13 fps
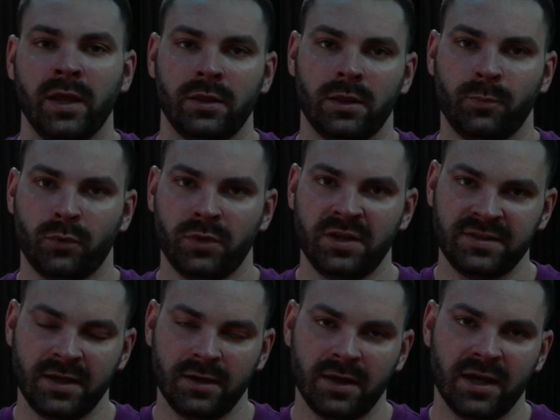The
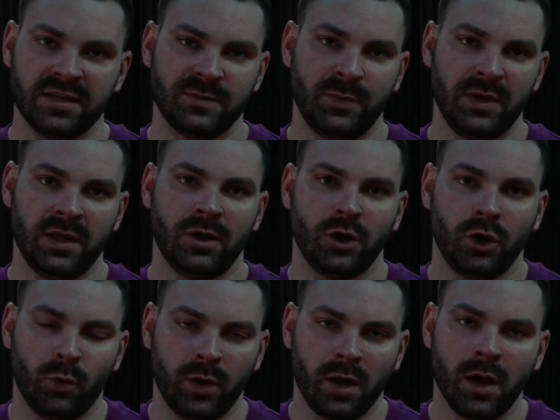pre-sale has been
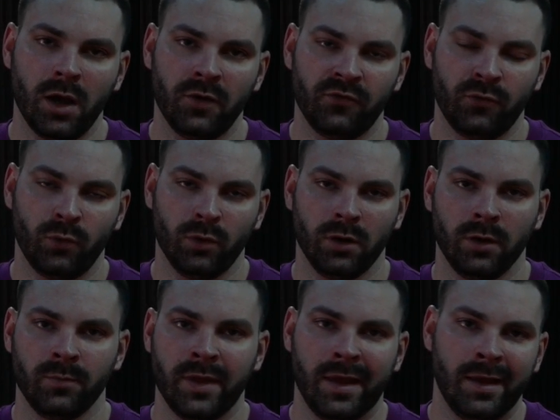going on
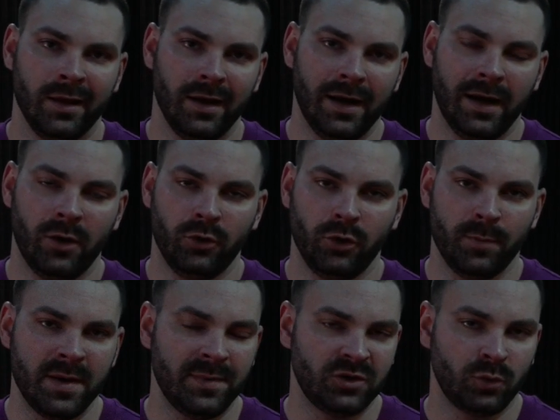for, I don't know,
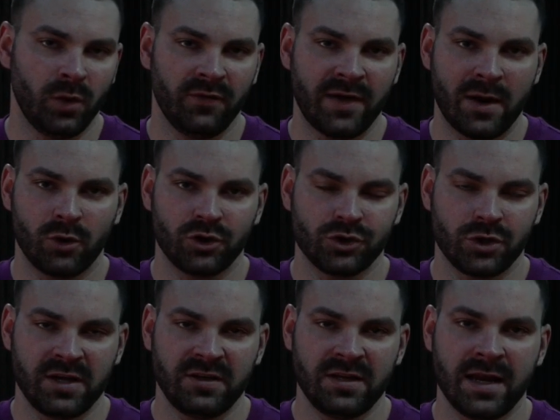maybe 12 hours or
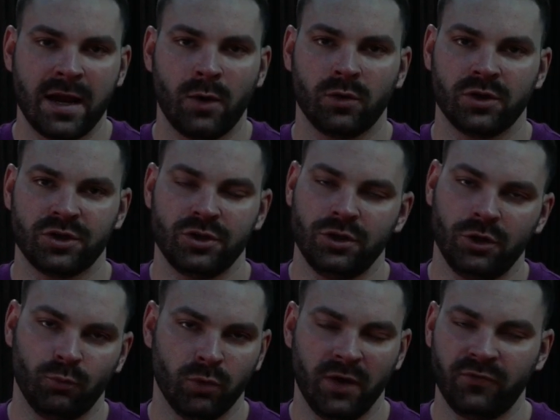18 hours,
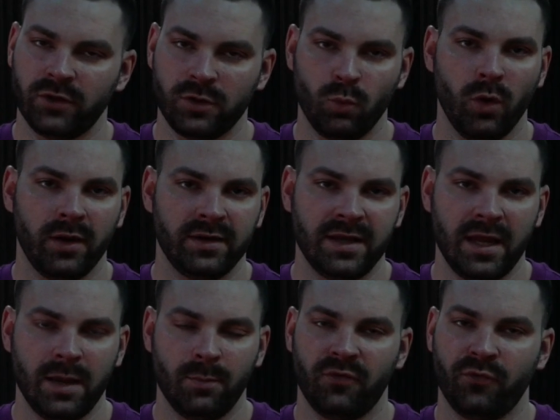roughly 1
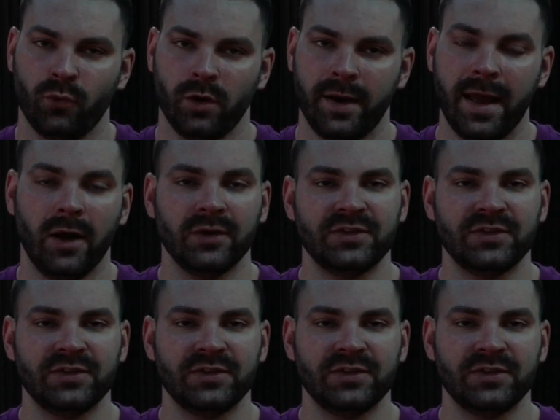day before now.